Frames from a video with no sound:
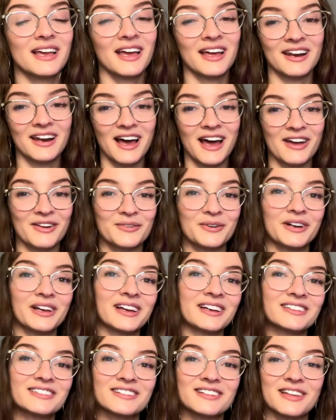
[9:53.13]
and I will
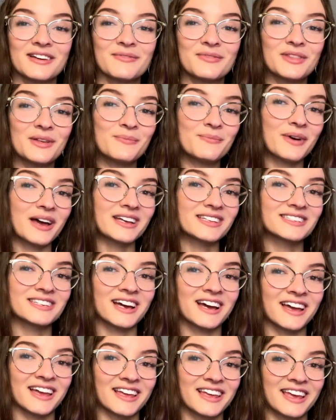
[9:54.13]
answer them the best
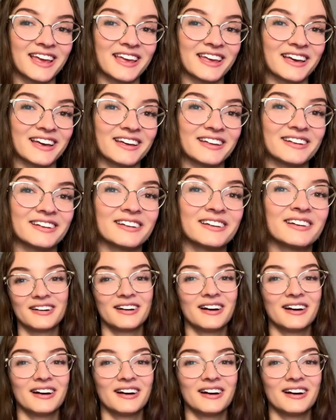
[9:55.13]
I can.